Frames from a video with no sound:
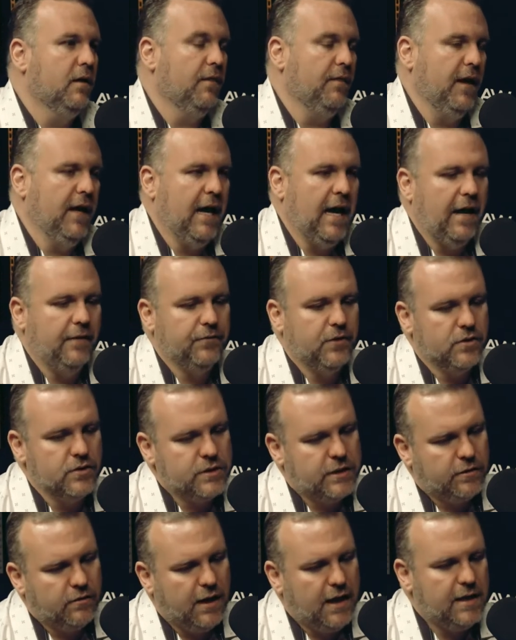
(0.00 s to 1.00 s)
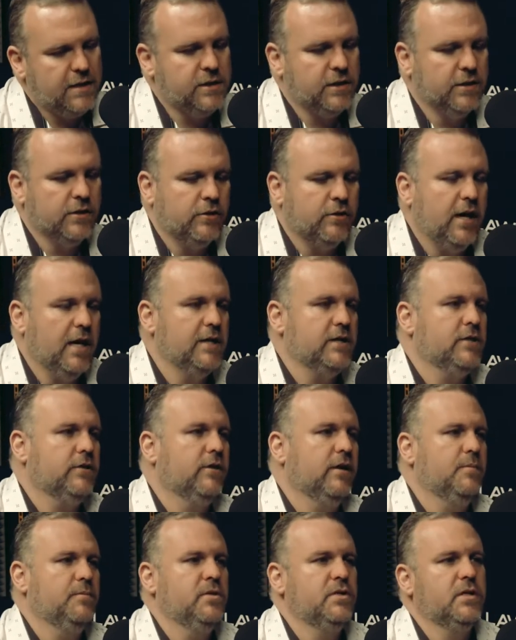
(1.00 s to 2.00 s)
They had those grades and
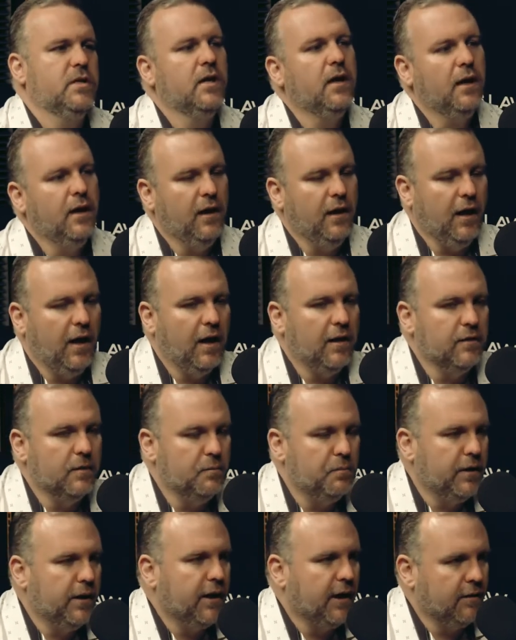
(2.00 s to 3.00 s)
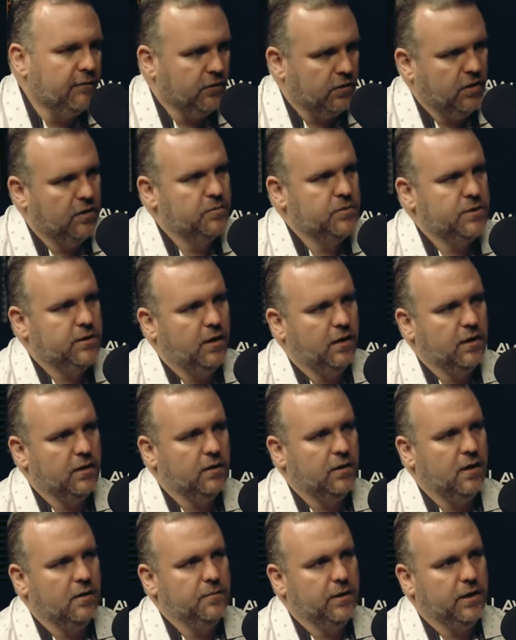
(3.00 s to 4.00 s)
transcripts, and the big envelopes
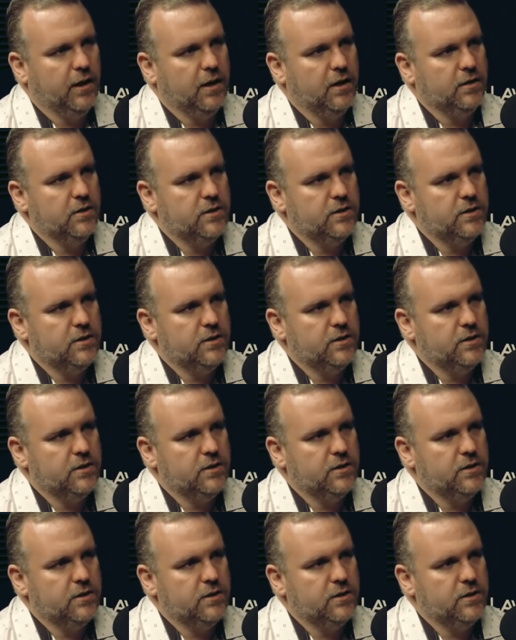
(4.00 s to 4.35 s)
started coming in.